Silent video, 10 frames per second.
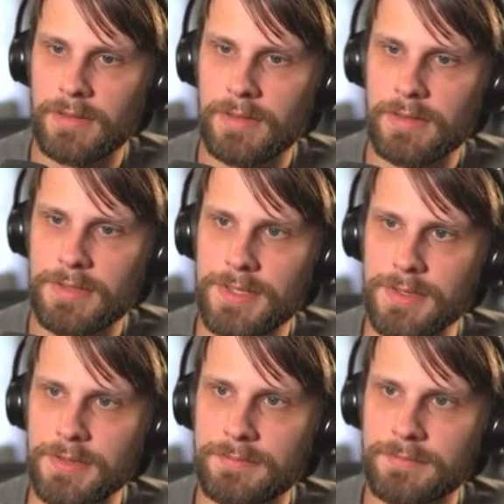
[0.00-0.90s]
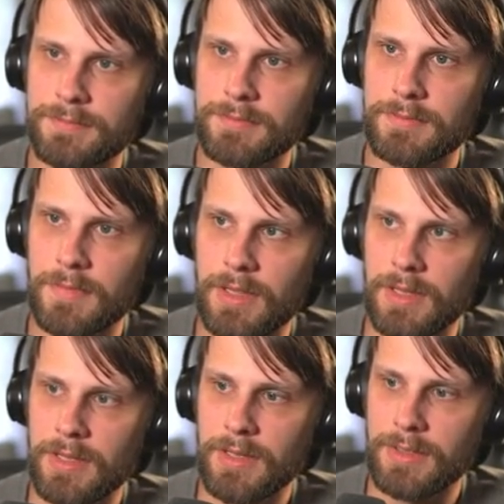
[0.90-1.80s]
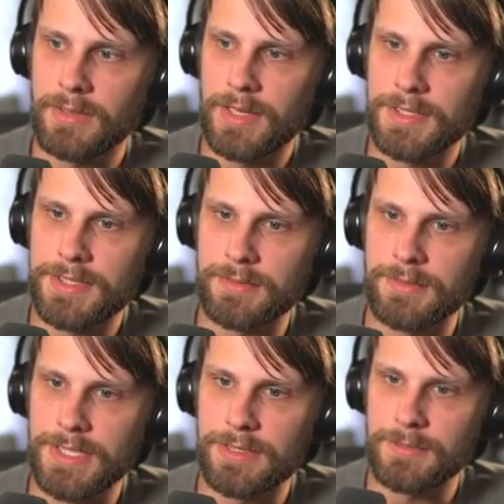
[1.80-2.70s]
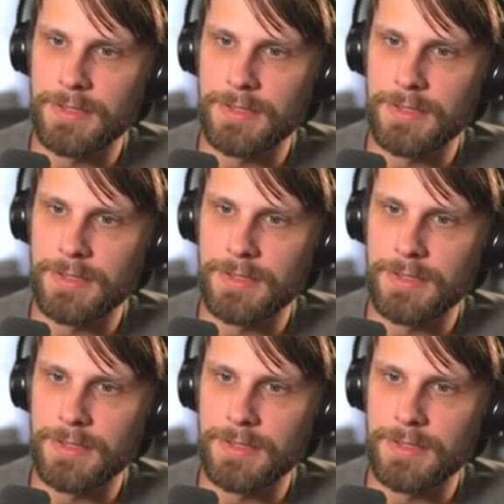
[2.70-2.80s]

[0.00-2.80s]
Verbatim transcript: Sure. Gonti was gonna be a